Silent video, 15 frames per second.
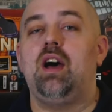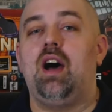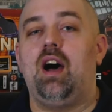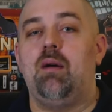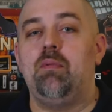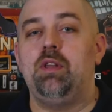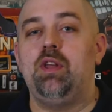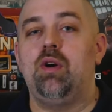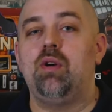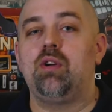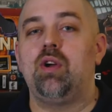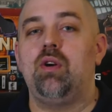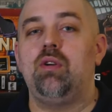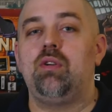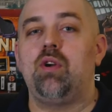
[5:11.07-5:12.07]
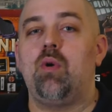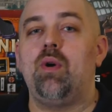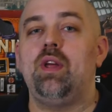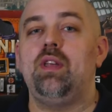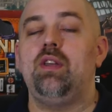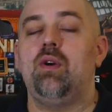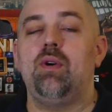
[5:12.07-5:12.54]
Uh, but no, go, go
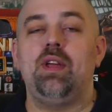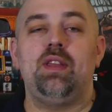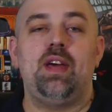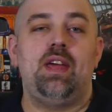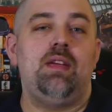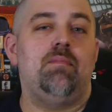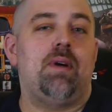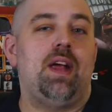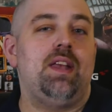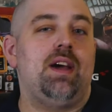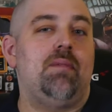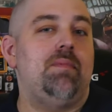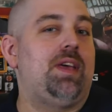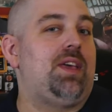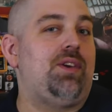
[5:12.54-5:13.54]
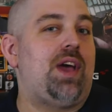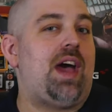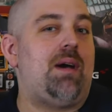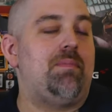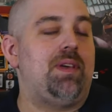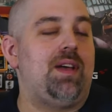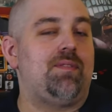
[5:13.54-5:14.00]
in knowing that it might not make you
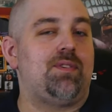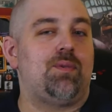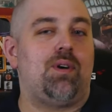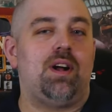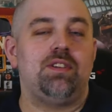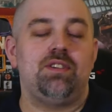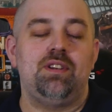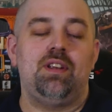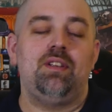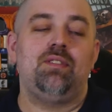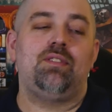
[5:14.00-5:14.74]
happy after watching it.